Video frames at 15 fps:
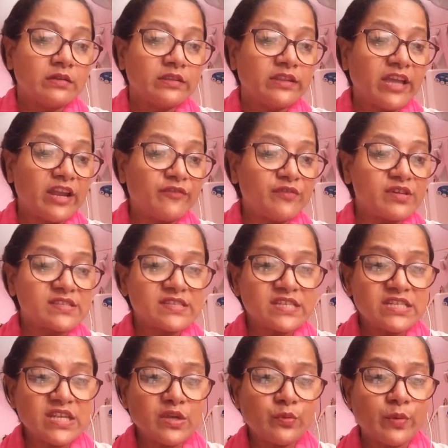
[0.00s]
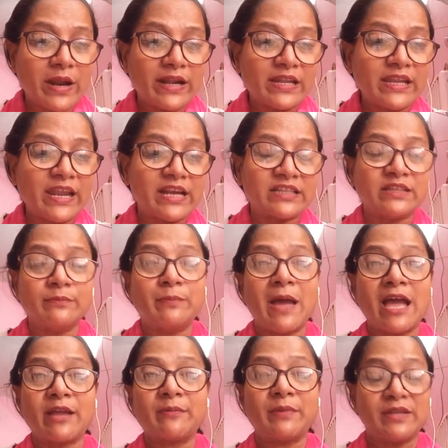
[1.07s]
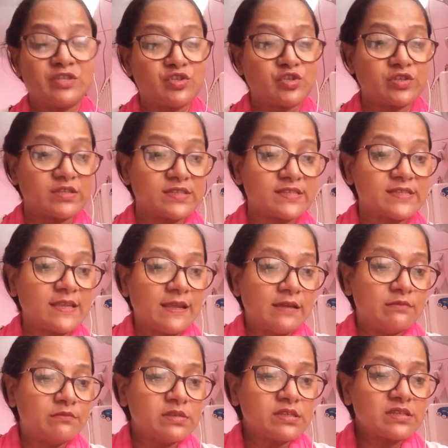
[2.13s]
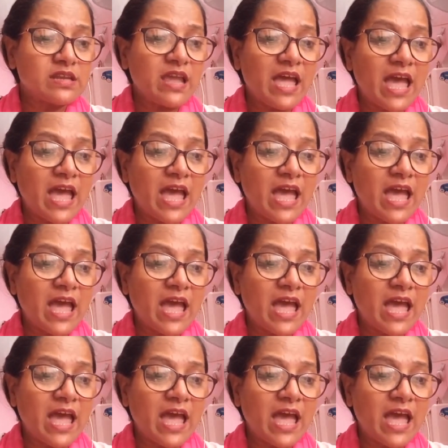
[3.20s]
They were sitting quietly at the back benches. Mr.